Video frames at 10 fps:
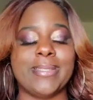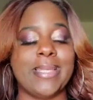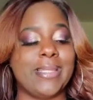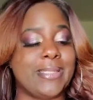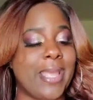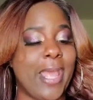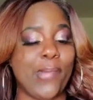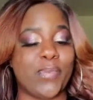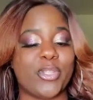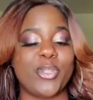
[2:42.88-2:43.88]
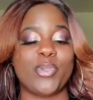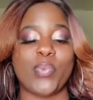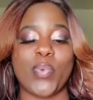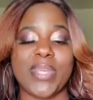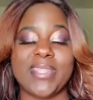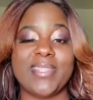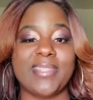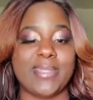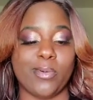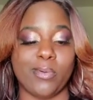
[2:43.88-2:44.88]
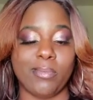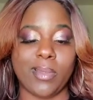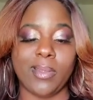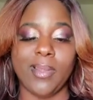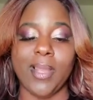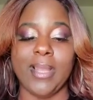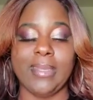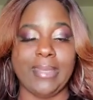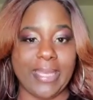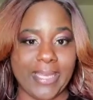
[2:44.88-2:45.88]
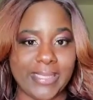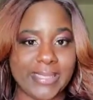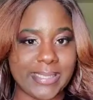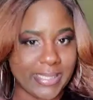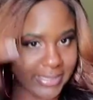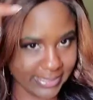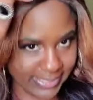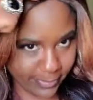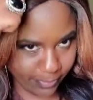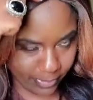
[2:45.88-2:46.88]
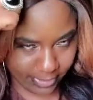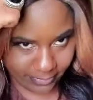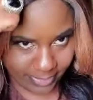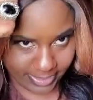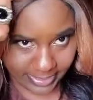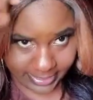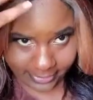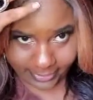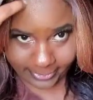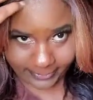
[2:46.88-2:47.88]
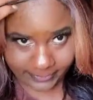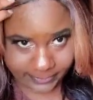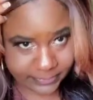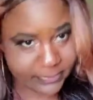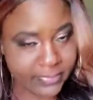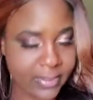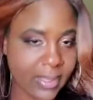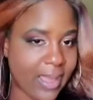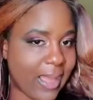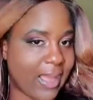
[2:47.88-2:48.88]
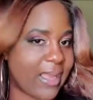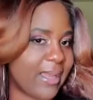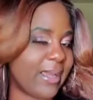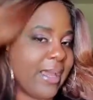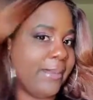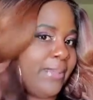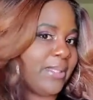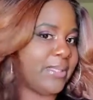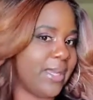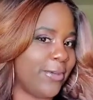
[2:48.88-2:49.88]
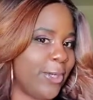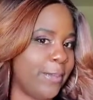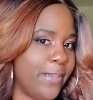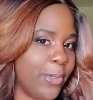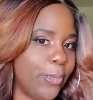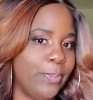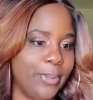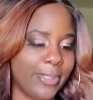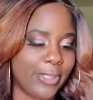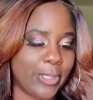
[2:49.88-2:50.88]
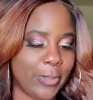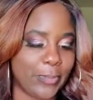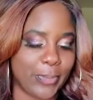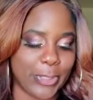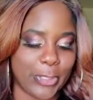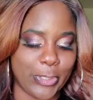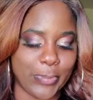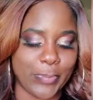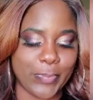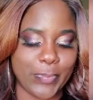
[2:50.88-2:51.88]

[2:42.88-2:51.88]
said to have a Swiss silk lace C part right here. I kind of got it bust down in the middle, but y'all know the deal.